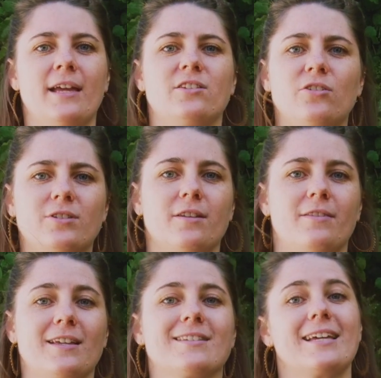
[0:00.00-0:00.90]
It's used in
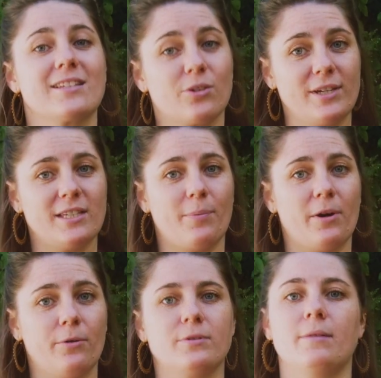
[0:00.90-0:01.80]
things like squeezy
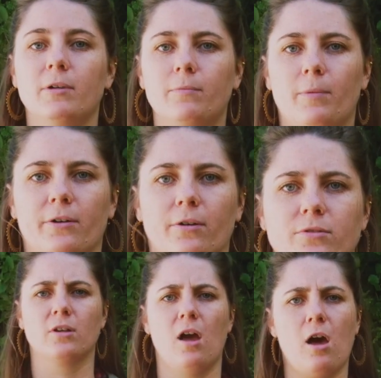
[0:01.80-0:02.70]
bottles and milk bottles.